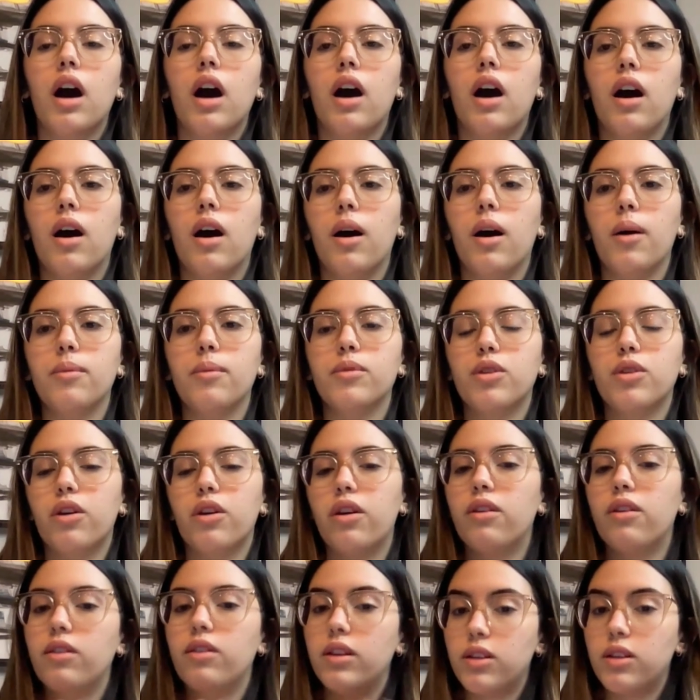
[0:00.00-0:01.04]
So
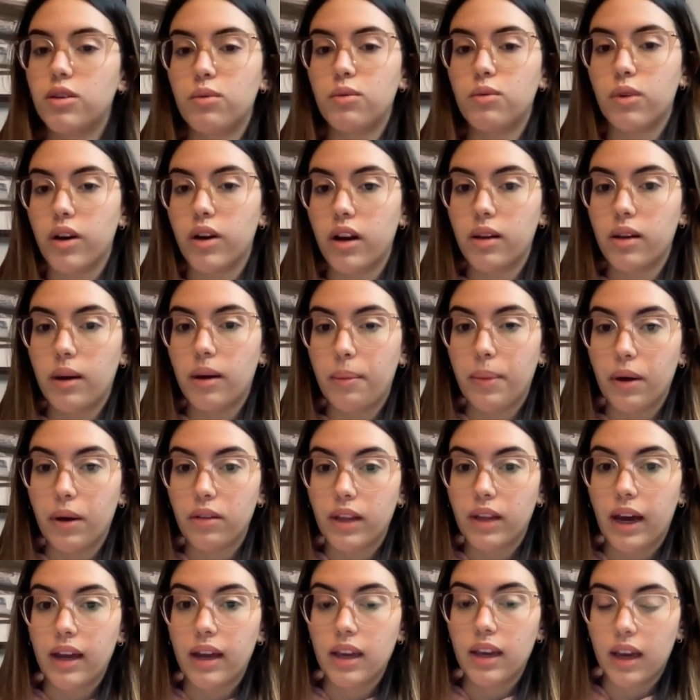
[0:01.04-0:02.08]
you don't need to worry
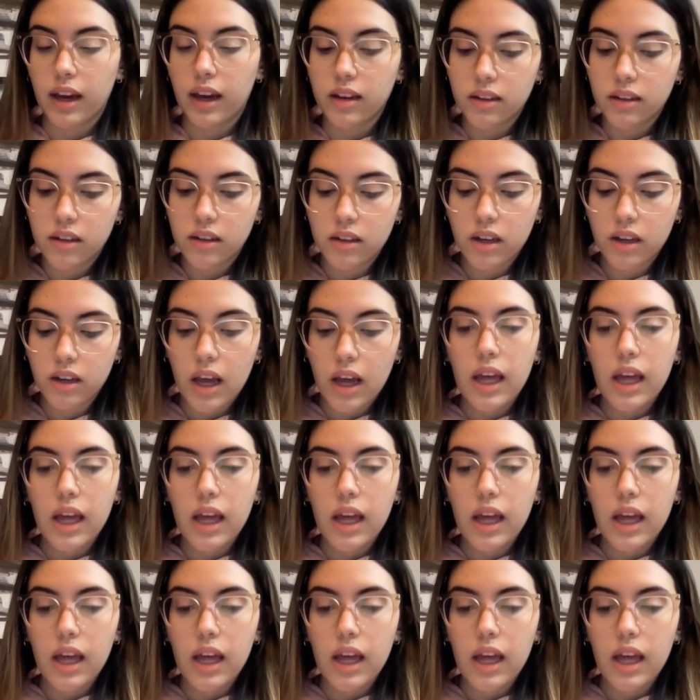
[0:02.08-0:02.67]
about that yet.